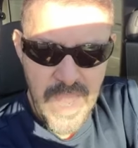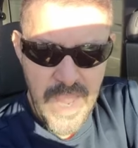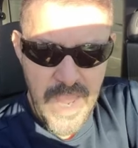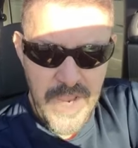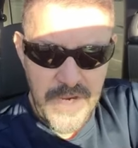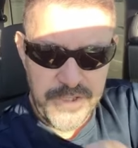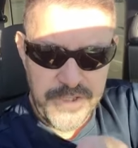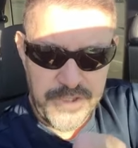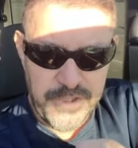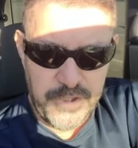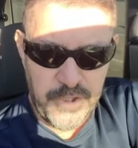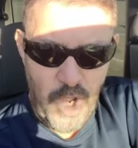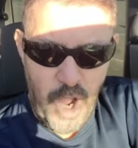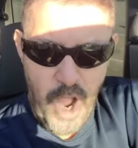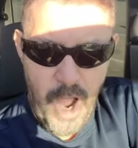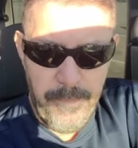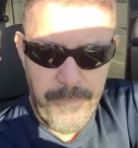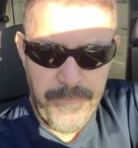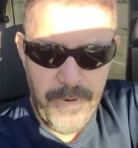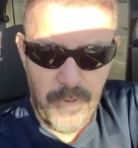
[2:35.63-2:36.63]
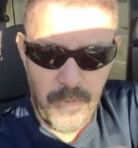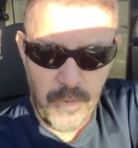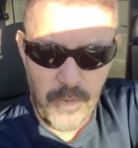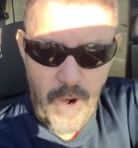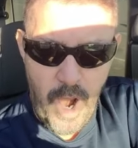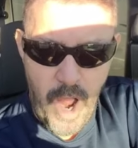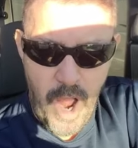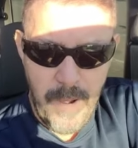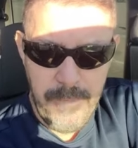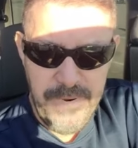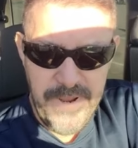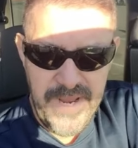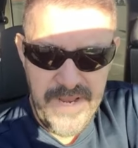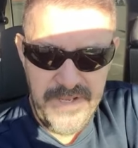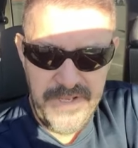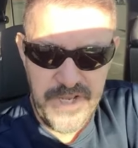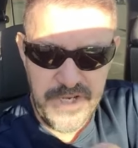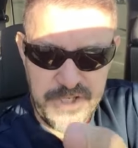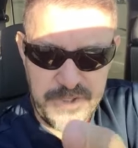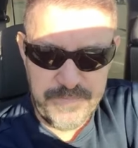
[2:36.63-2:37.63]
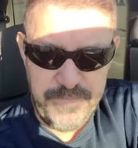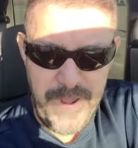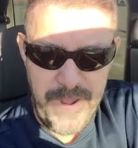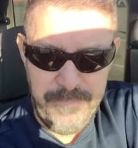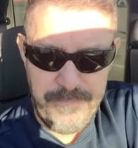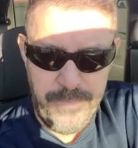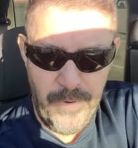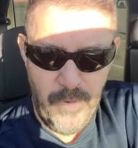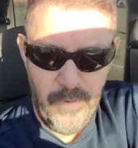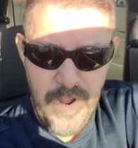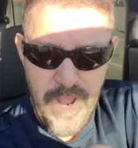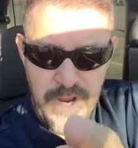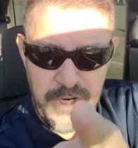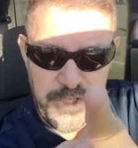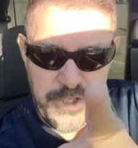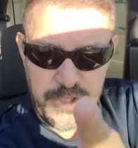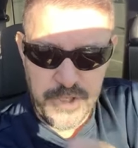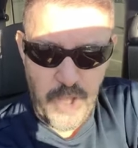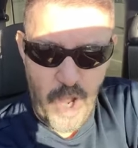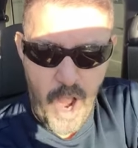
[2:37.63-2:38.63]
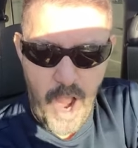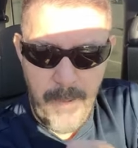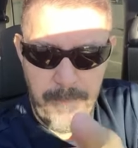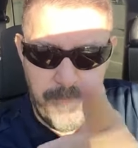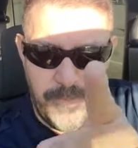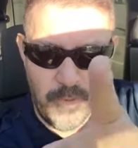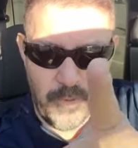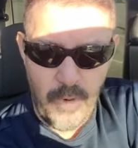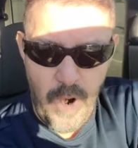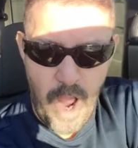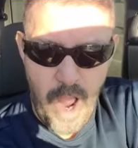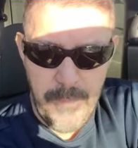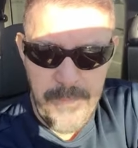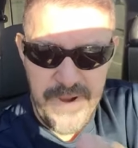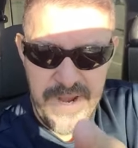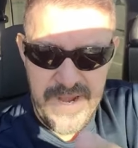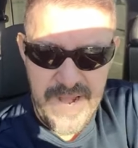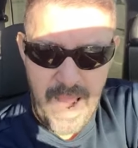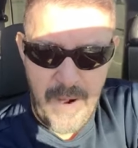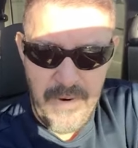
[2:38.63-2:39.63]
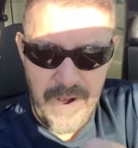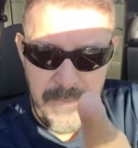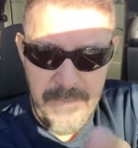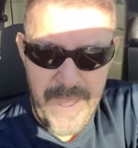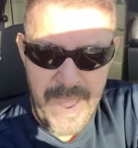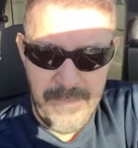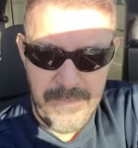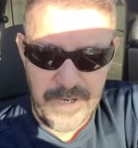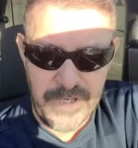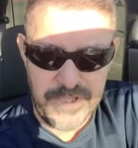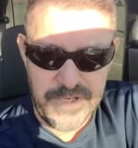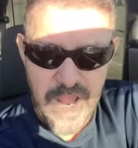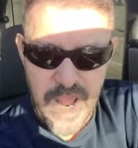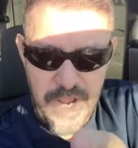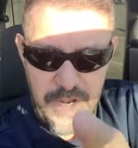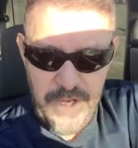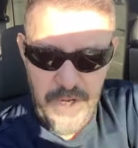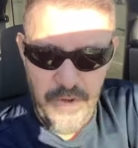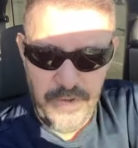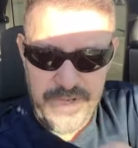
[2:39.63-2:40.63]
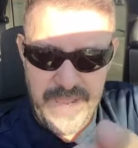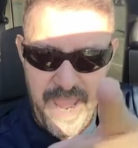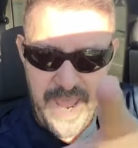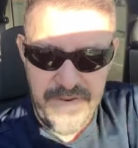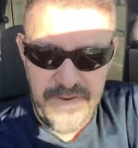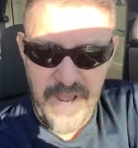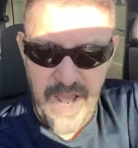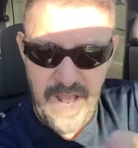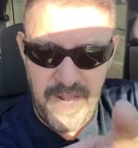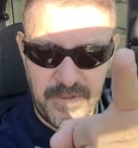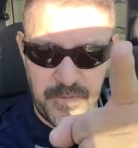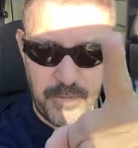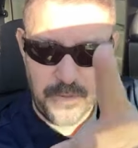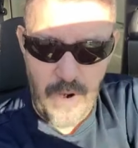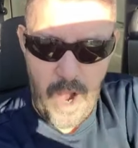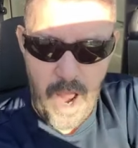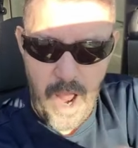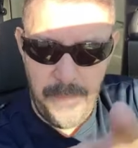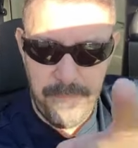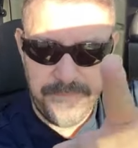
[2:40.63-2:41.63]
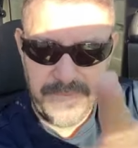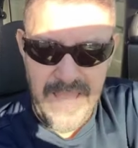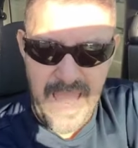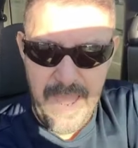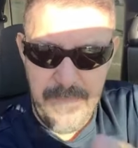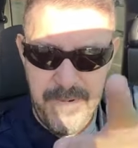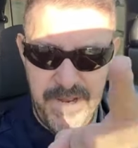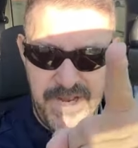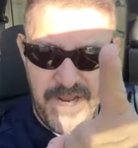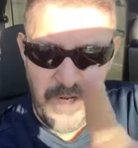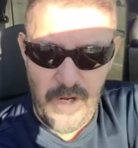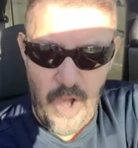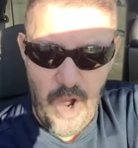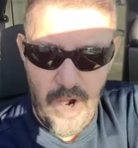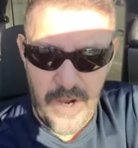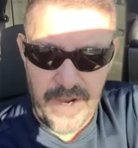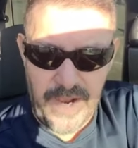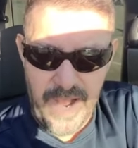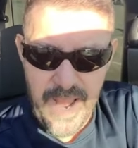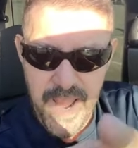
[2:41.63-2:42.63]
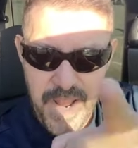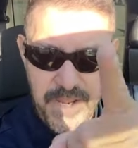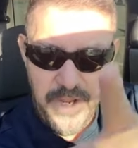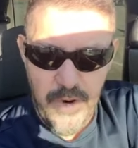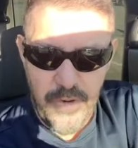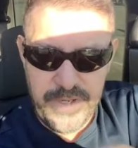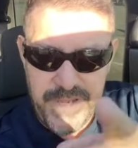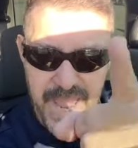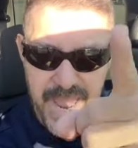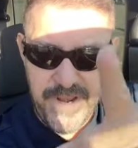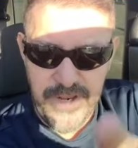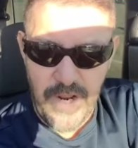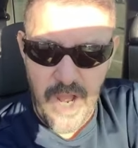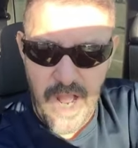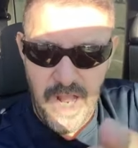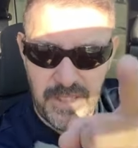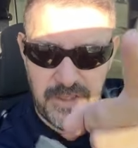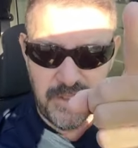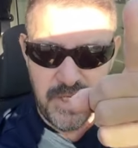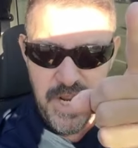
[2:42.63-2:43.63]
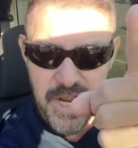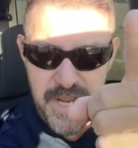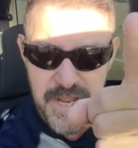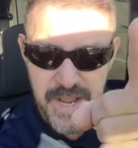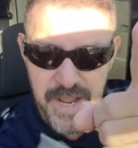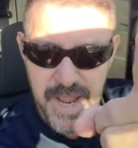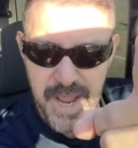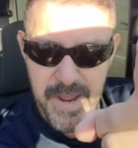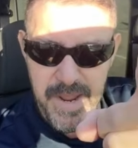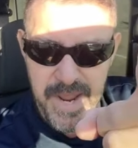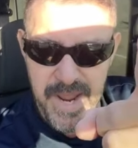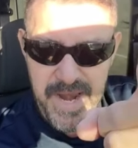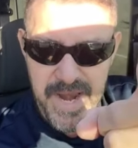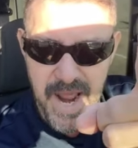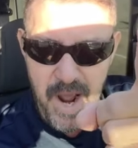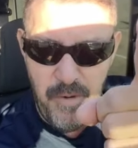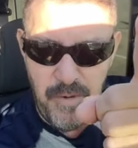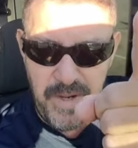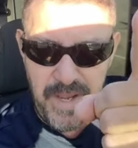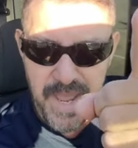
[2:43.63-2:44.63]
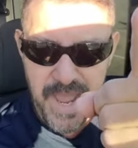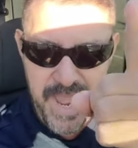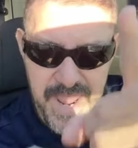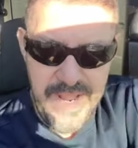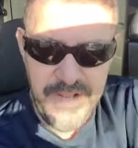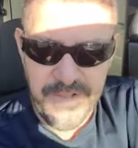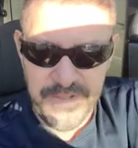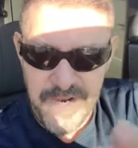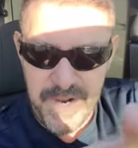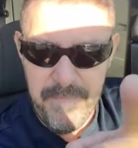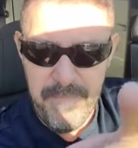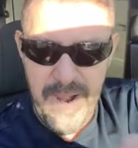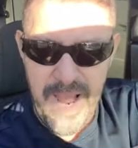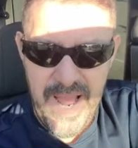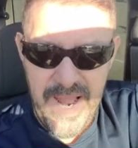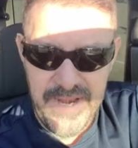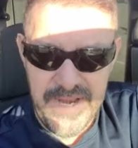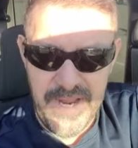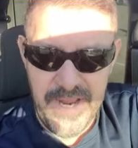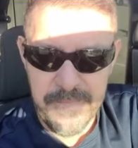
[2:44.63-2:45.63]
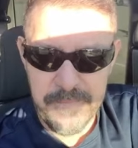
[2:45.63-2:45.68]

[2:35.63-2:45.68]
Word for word: Stop robbing these people. Stop robbing our members. You cannot rob them any longer. You cannot, you know, hinder money